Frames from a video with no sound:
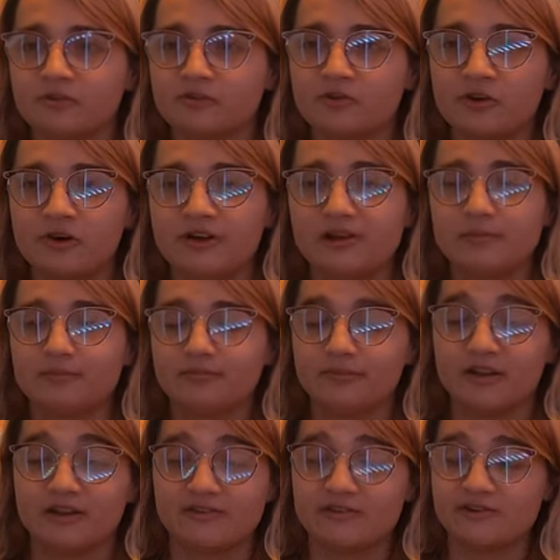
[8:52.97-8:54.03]
Sorry I'm
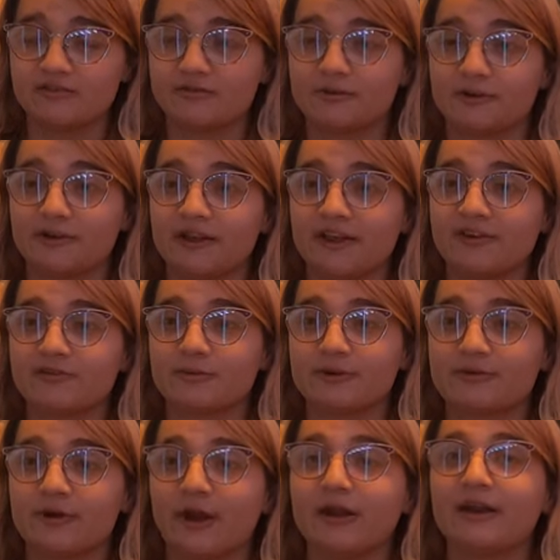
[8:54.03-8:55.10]
asking for
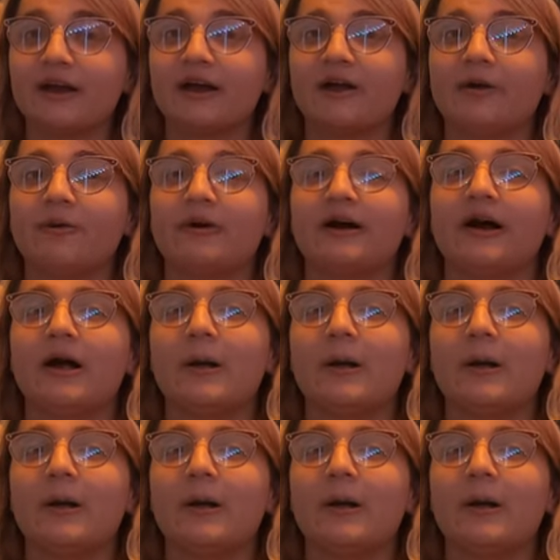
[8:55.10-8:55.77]
engagement right now.